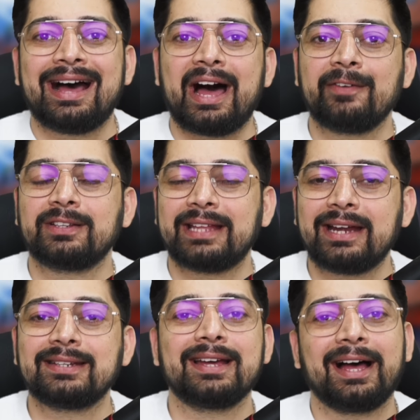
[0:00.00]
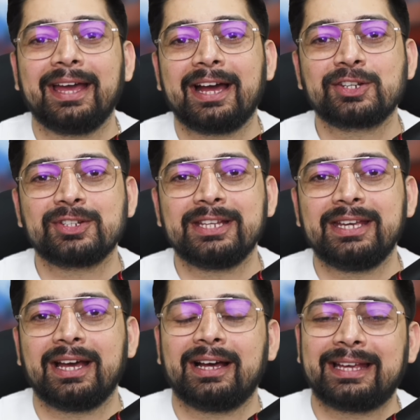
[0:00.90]
After that, I
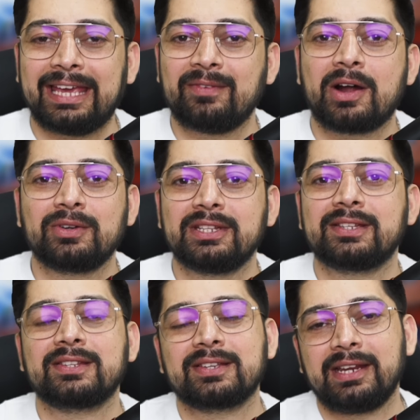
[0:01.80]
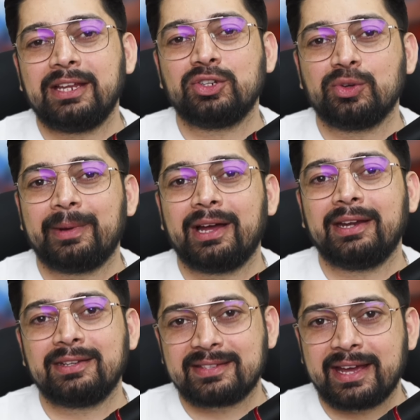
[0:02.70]
actually uh, gave out this screen to my
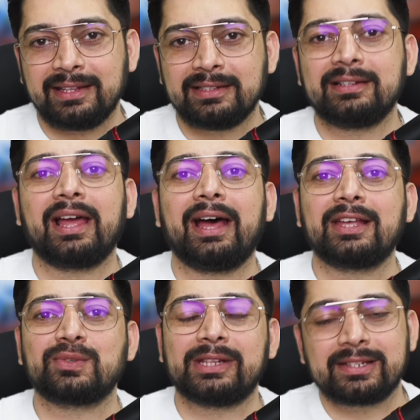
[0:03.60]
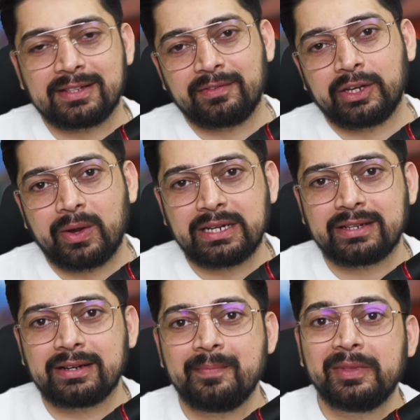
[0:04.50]
designer as well as the video editor.